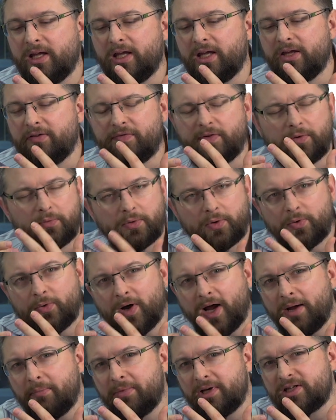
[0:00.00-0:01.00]
If a
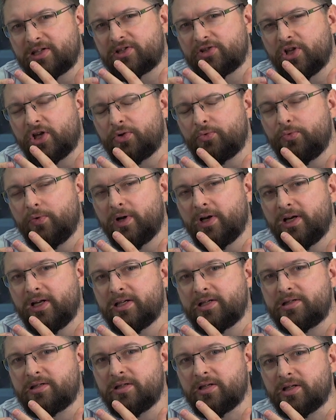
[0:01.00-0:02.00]
requirement is not
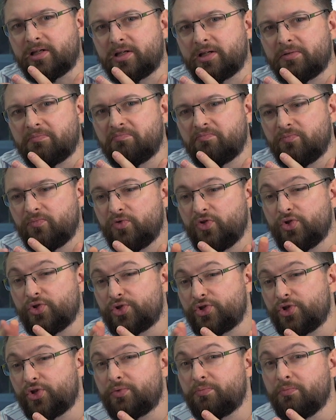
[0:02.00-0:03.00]
realistic, you
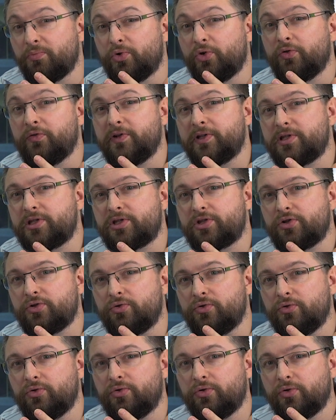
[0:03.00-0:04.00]
should move it
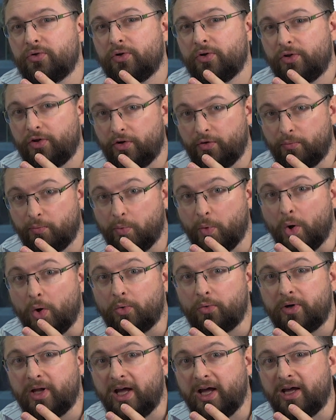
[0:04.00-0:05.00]
to the
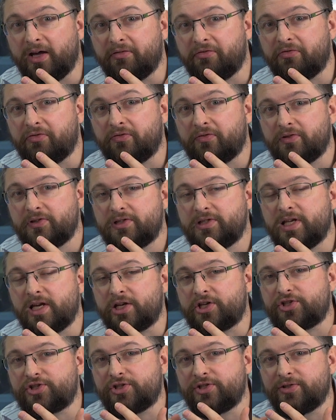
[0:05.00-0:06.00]
won't have
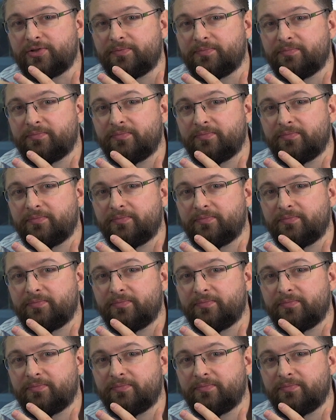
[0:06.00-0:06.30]
section